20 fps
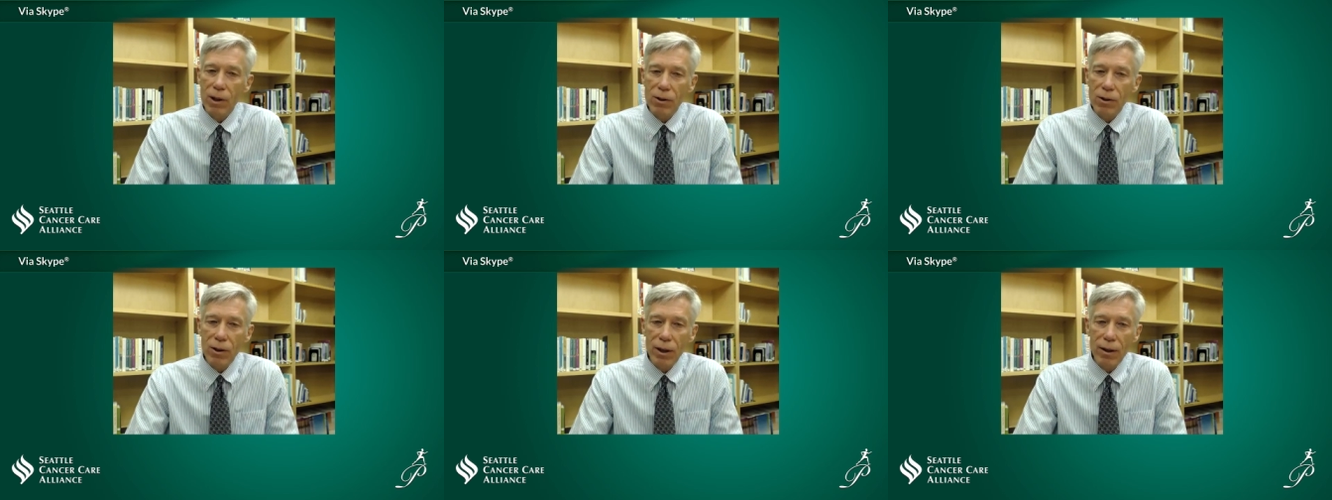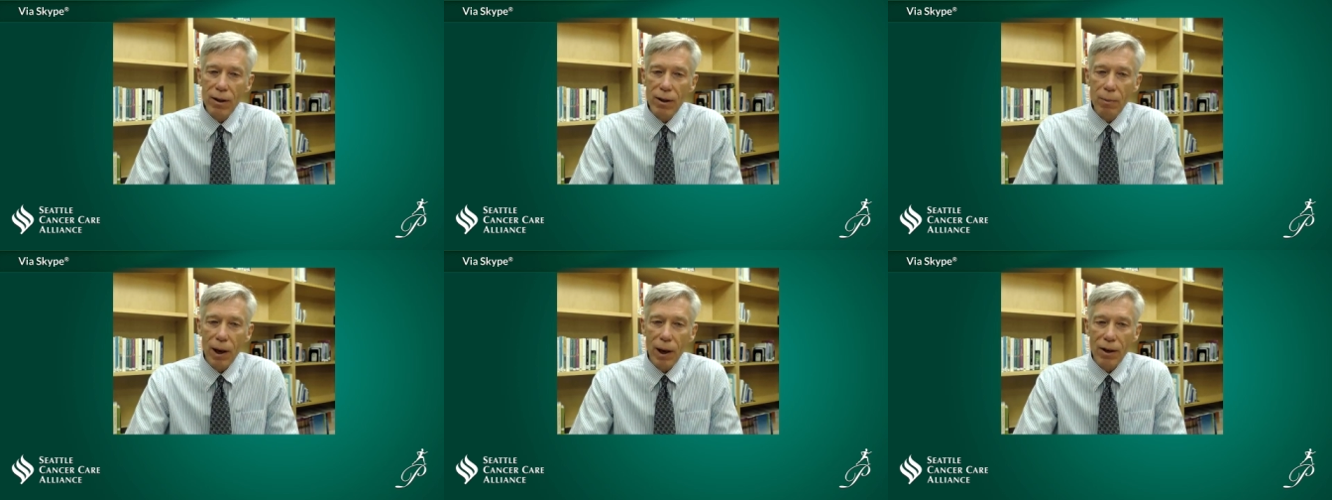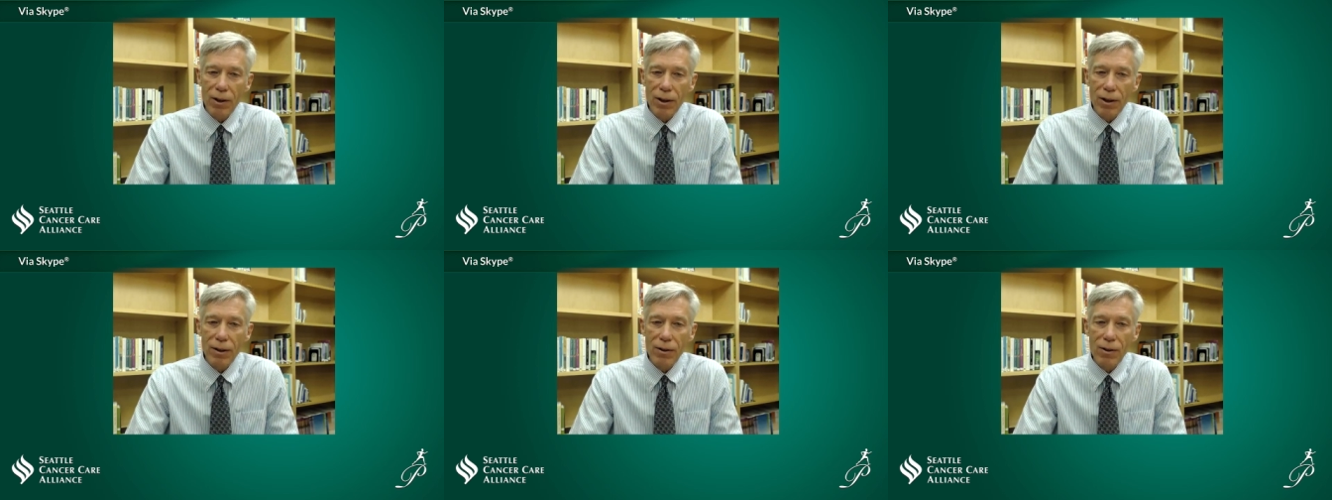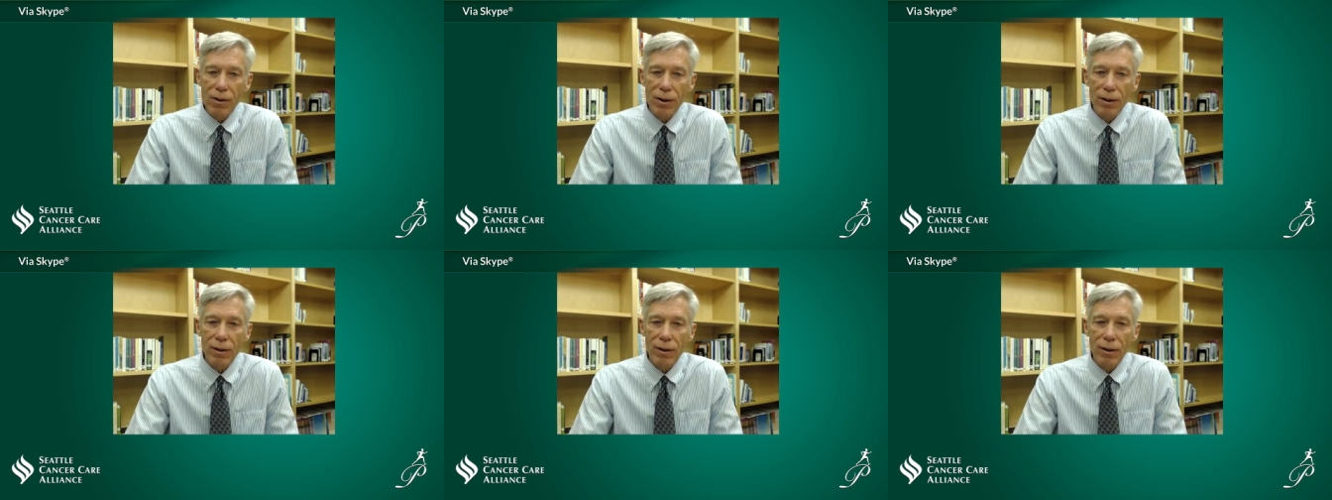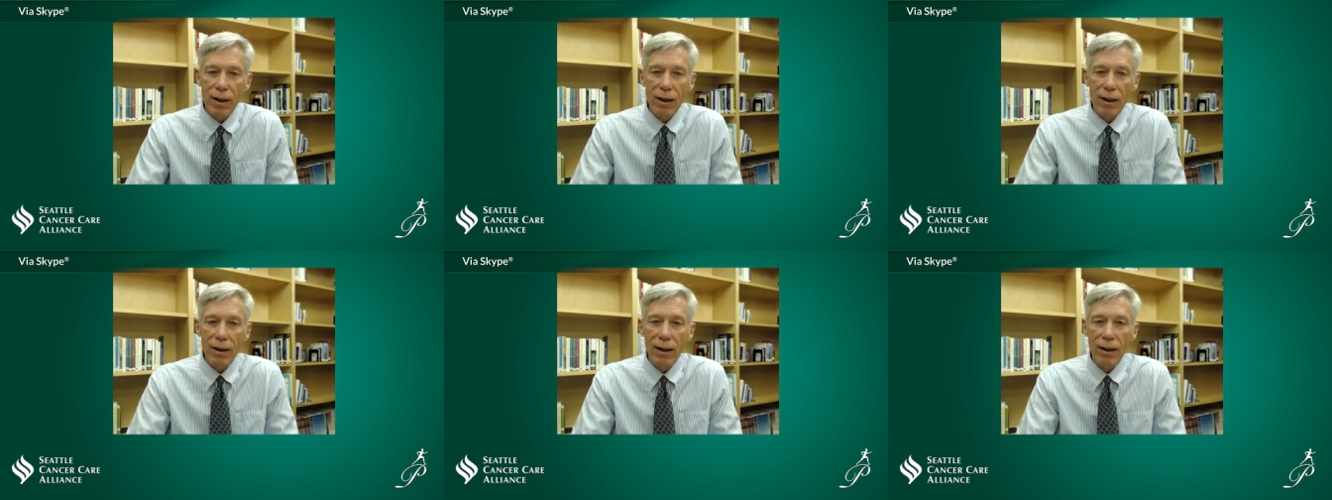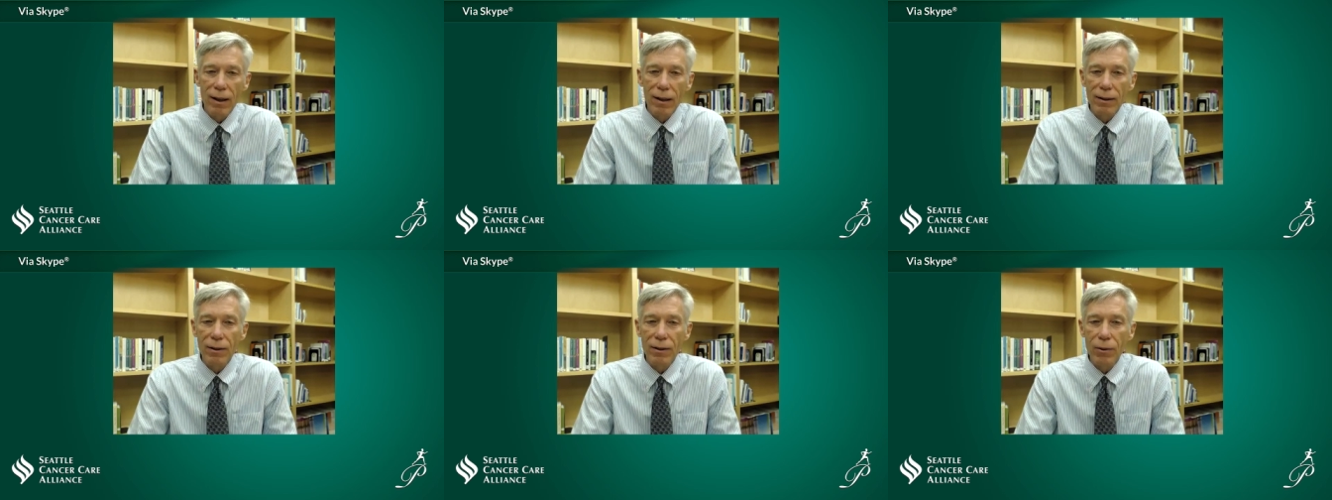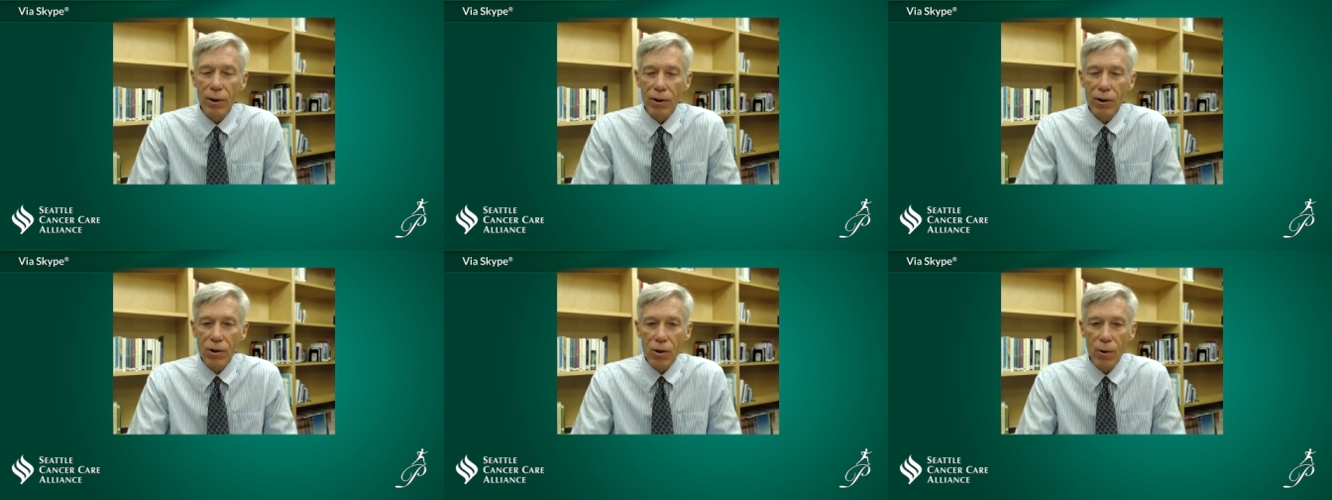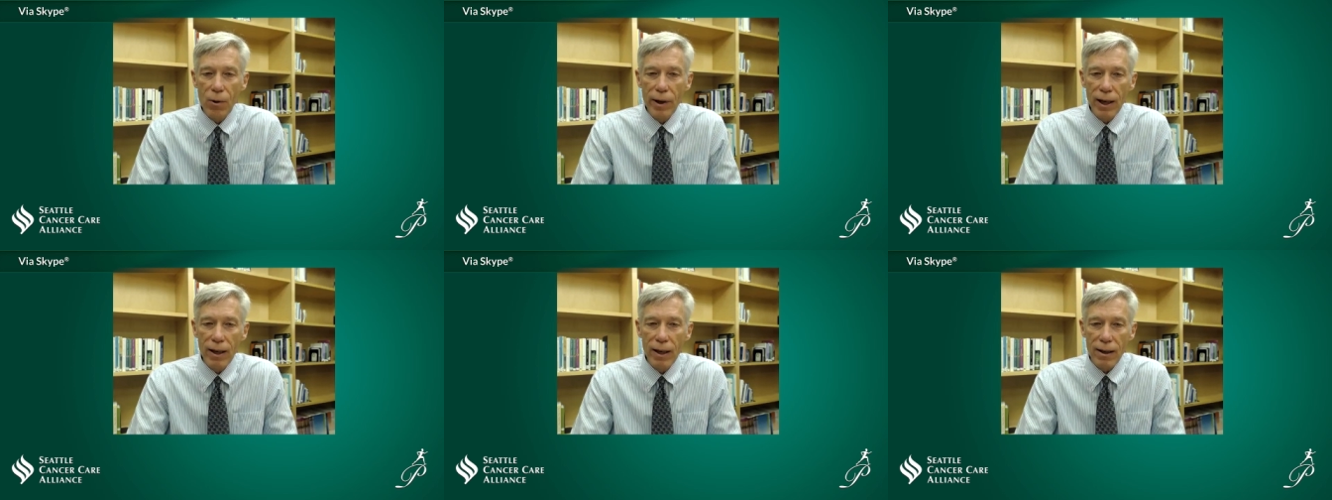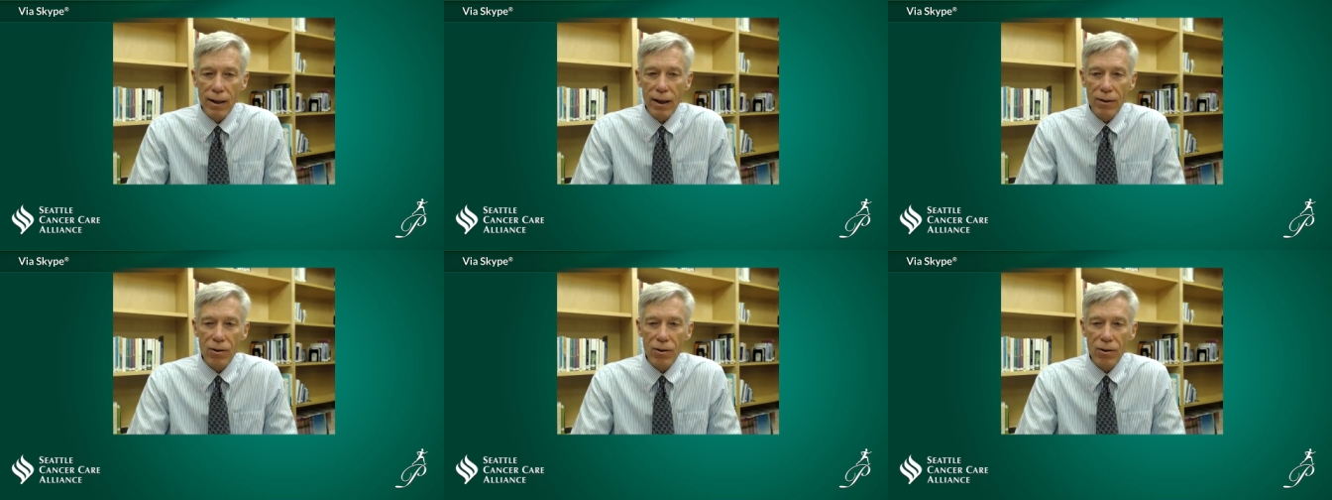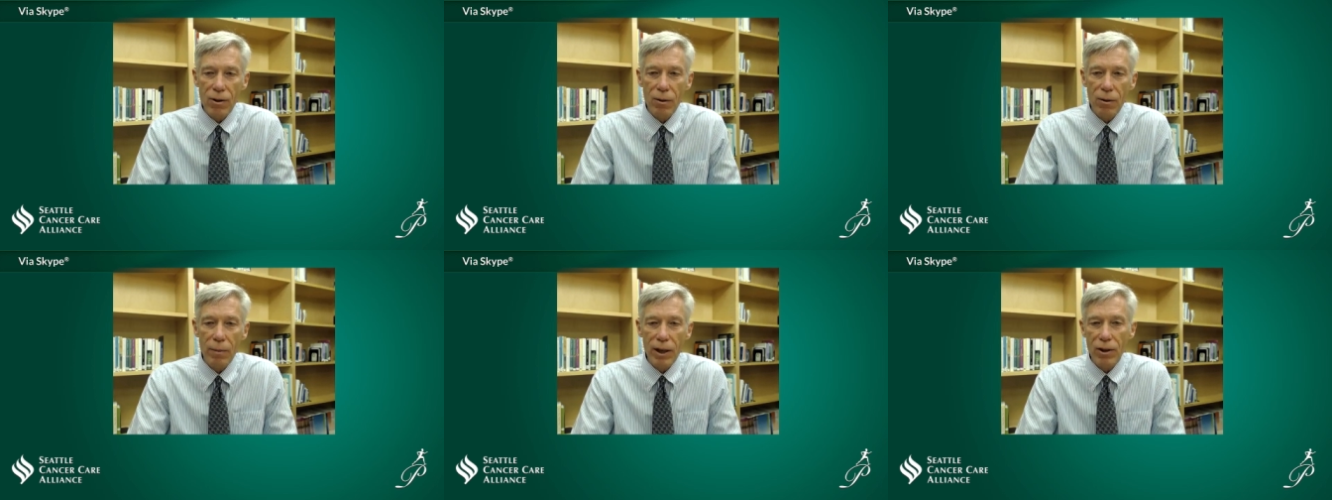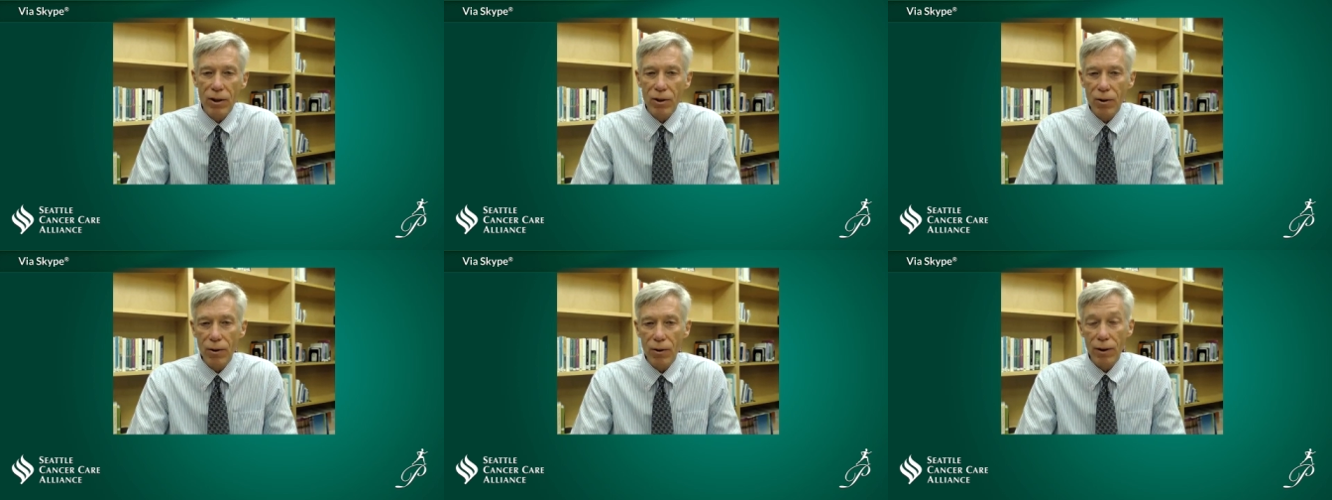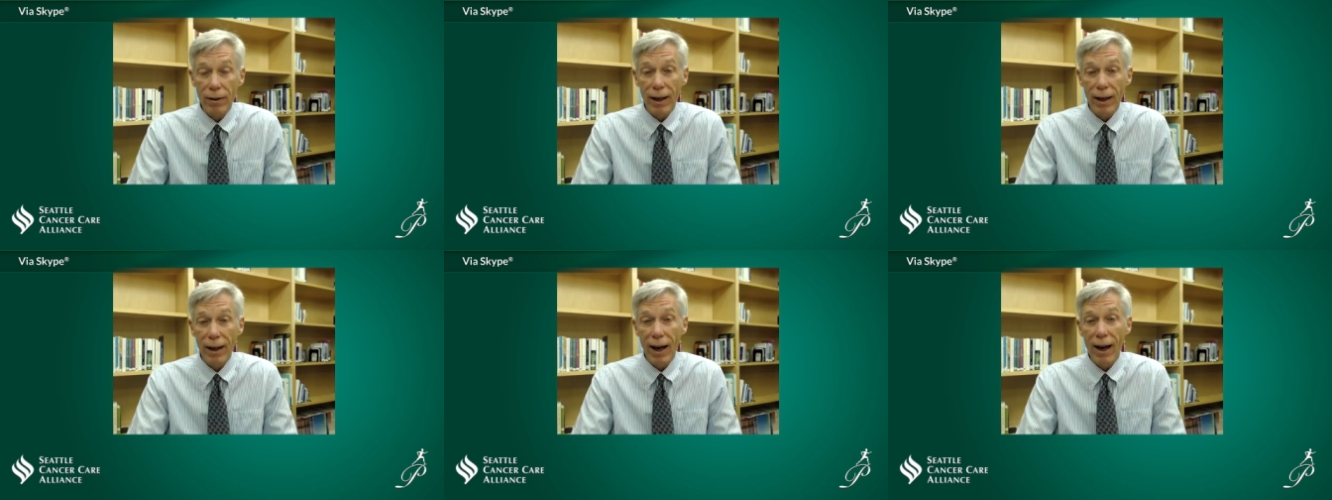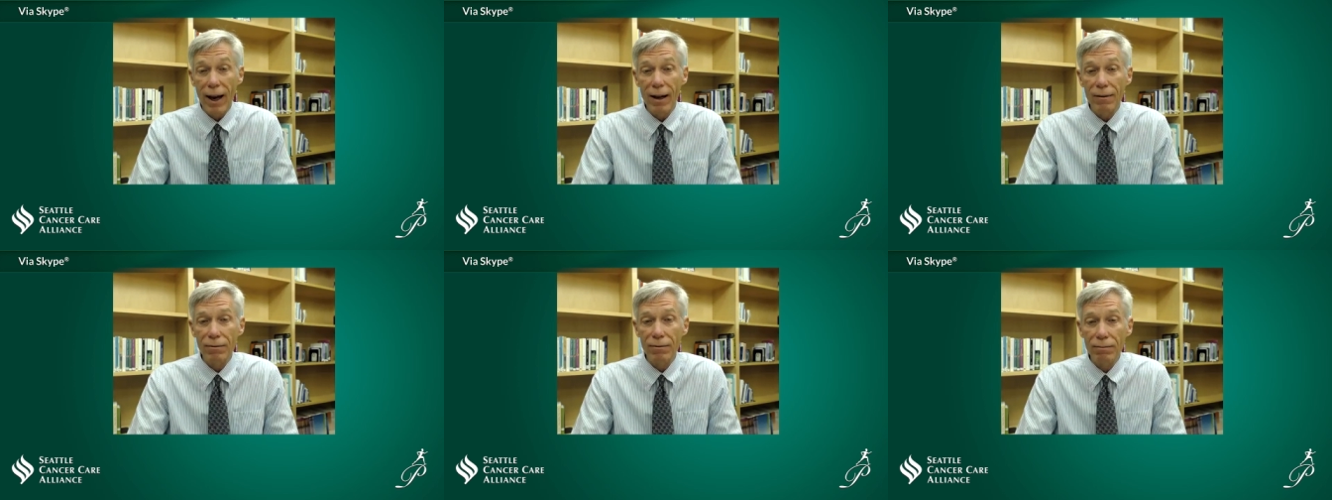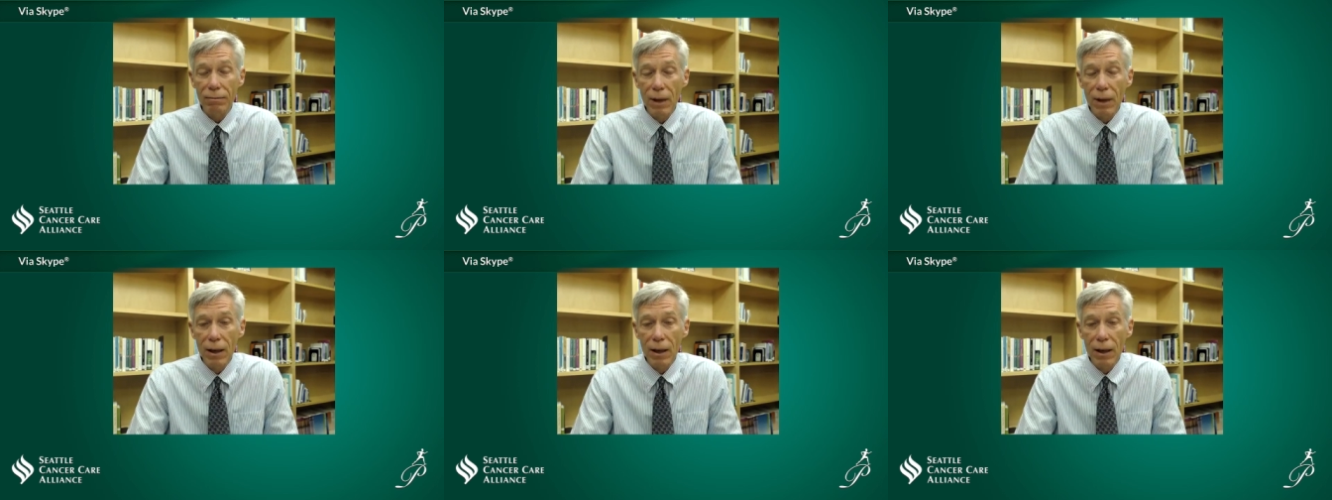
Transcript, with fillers: we see the patients and uh, do a screening test to make sure that they have